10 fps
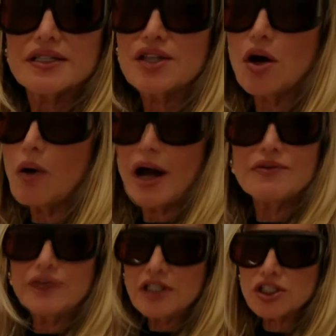So I
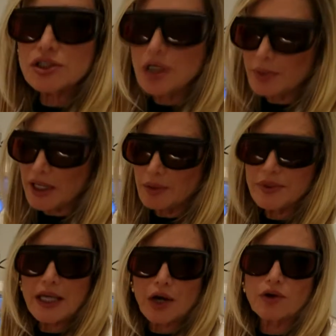finished numbing up
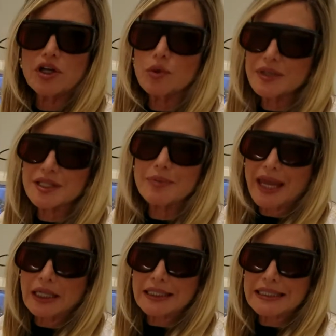the area with some
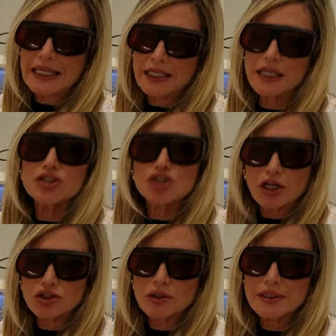anesthetic
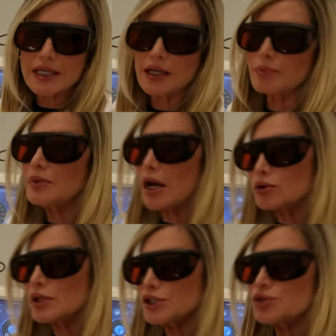injections, and I'm now
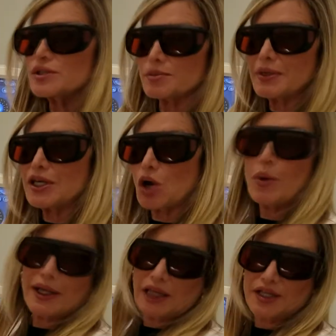going to use the
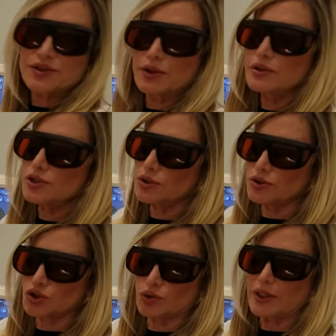PicoWay laser to
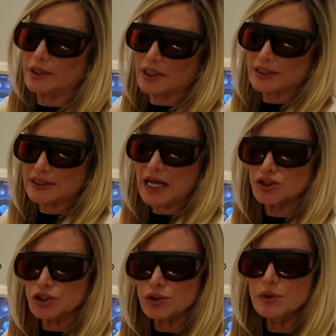treat this
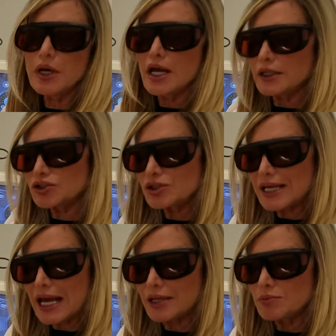tattoo. Now,
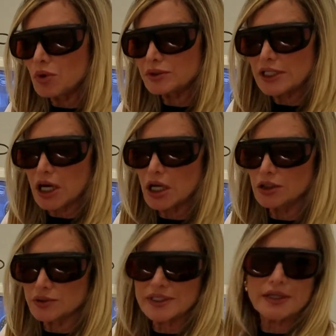she had
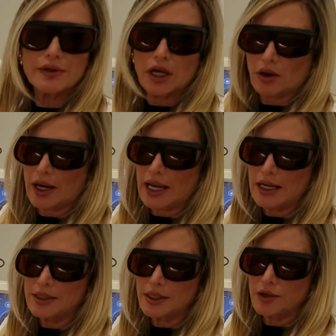multicolors in there,
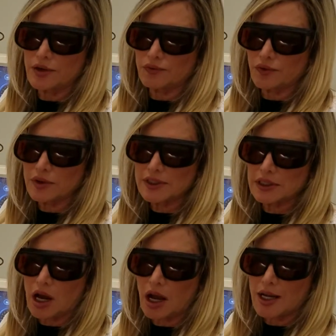and the first
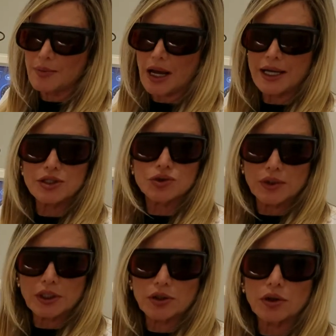time I
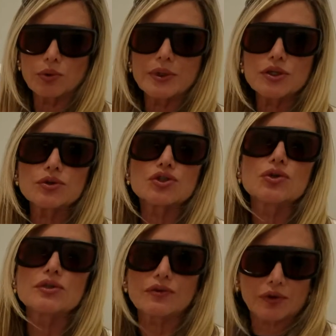treated her, we used
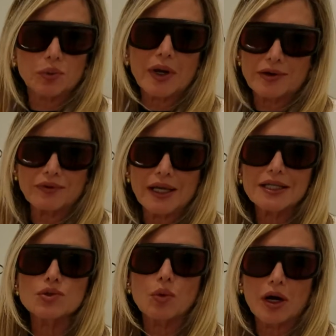two different
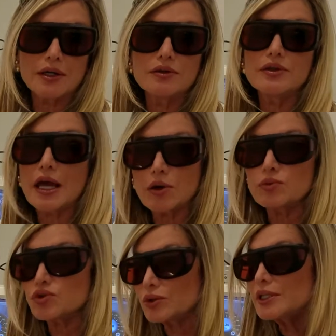wavelengths, one
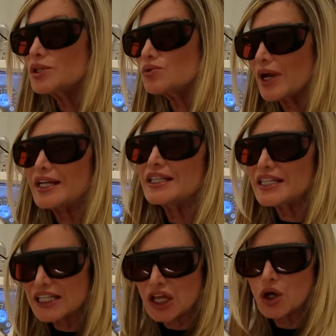that treated the red and
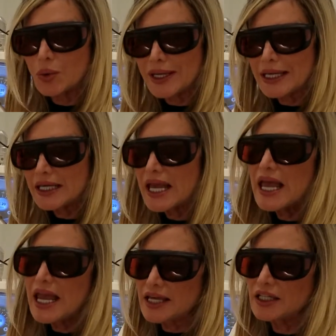the yellow ink,
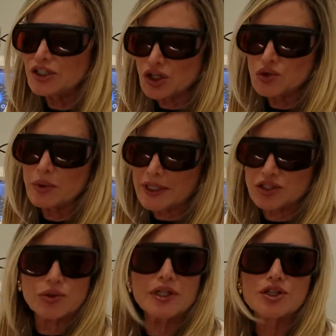and another one
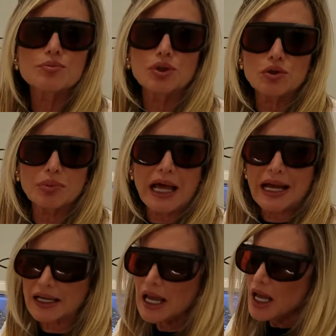that treated the
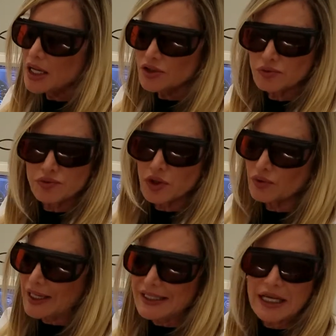blue-black. The
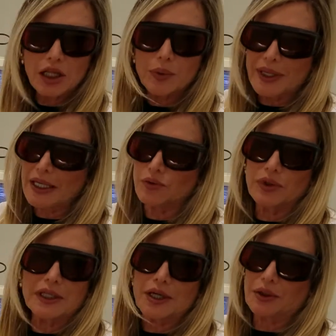red and yellow ink
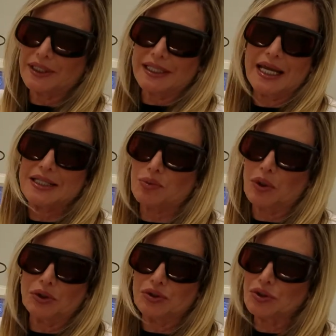really only takes
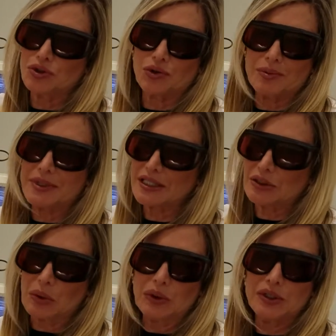one or two treatments
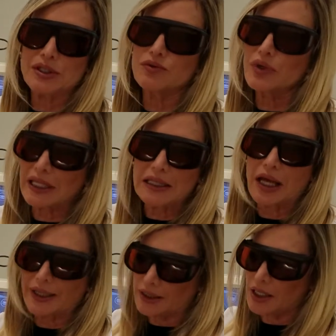in order to really
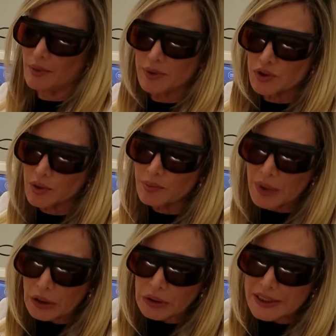lighten it up, and you can
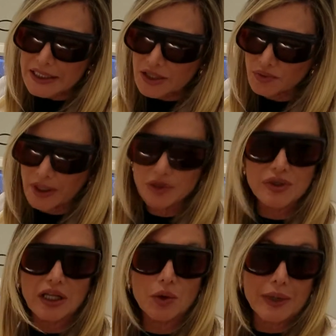barely see red or
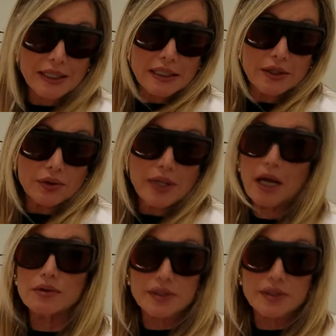yellow inks in there now.